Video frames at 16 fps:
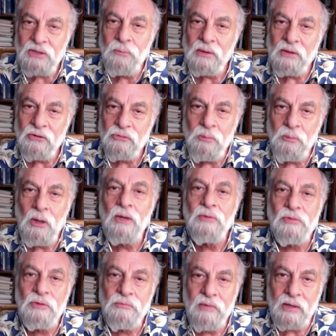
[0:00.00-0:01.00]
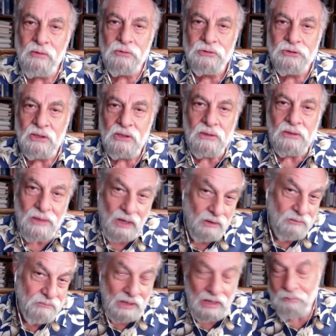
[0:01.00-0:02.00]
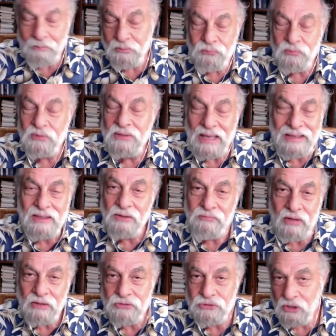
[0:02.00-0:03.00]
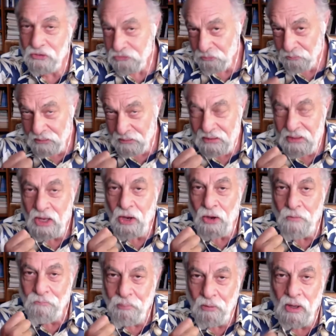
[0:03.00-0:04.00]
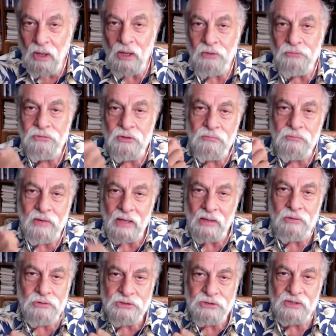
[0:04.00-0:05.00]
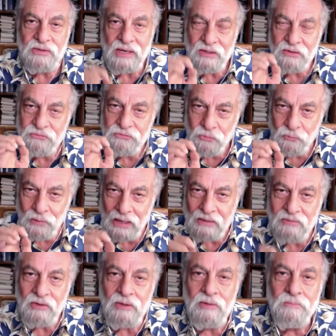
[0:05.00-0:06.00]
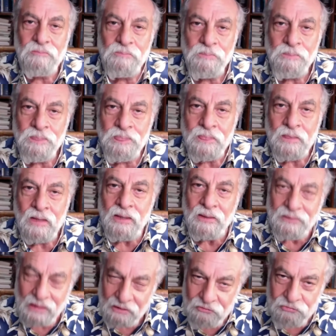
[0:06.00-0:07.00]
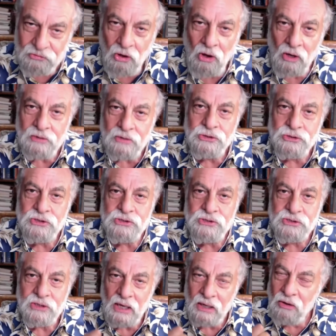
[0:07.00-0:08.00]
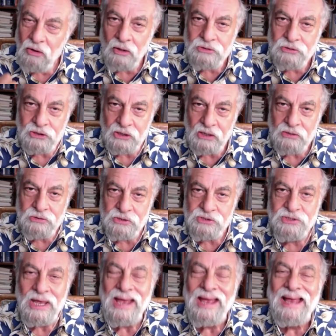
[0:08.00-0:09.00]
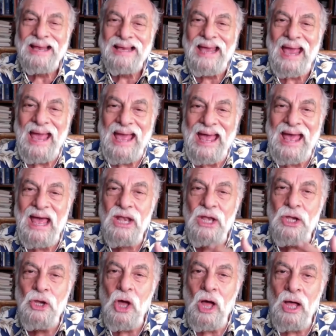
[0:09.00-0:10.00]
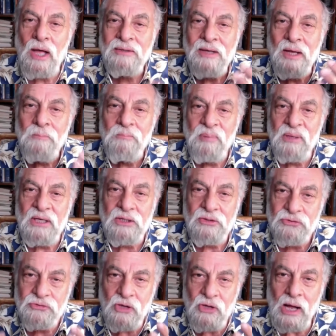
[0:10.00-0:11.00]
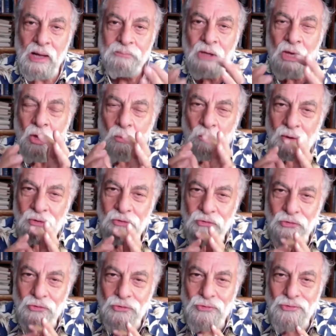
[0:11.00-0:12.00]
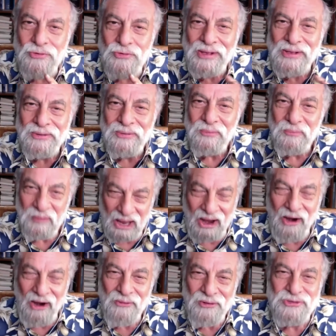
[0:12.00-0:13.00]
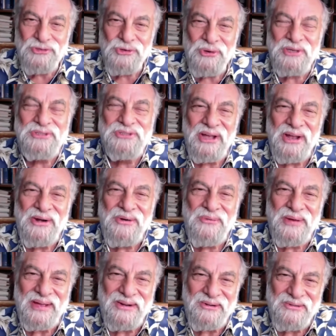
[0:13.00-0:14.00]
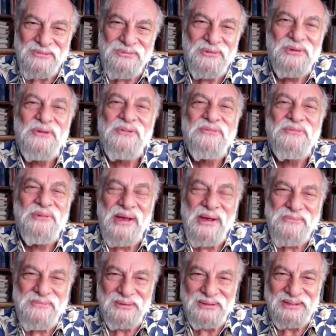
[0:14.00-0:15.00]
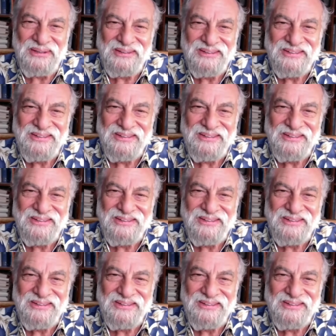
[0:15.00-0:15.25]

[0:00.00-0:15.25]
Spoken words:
when it's positive energy. Now, it happens with negative energy also, but positive energy that is directed, that is conscious and conscientious, cannot be stopped. When you are a joy generator for your family,